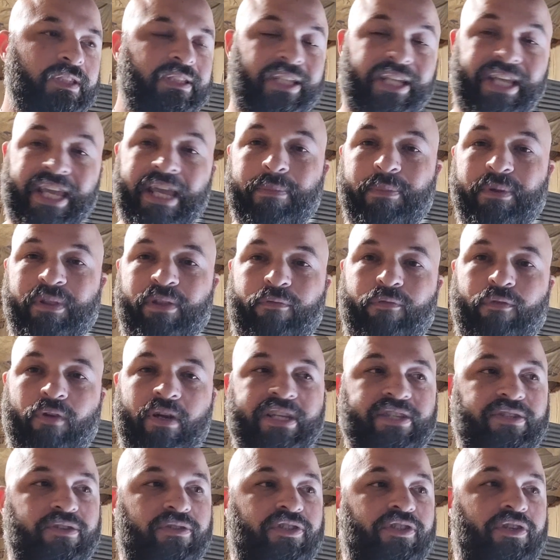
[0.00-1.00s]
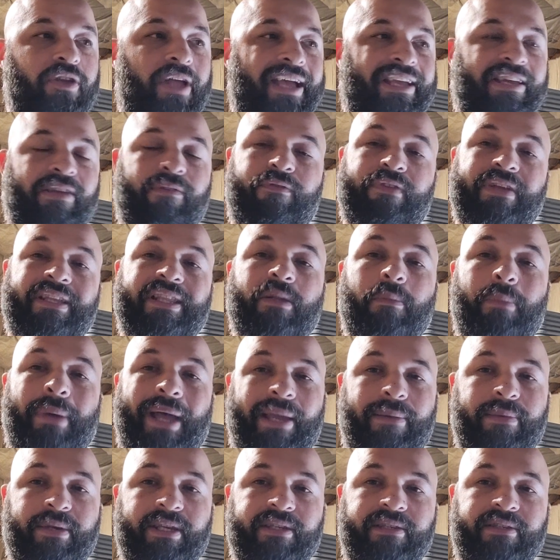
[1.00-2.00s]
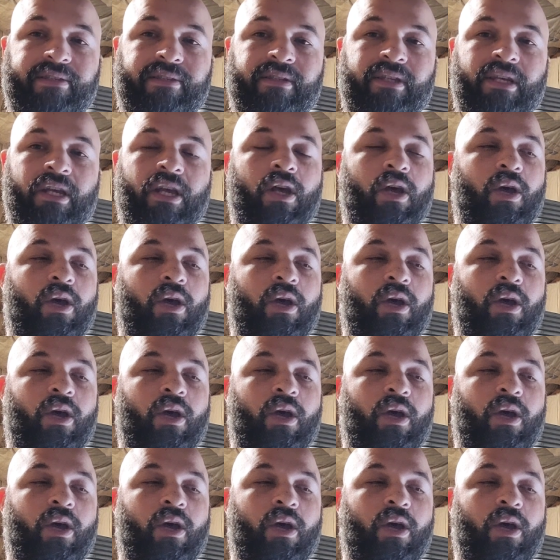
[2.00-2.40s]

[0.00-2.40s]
to keep in the freezer so I could feed the babies.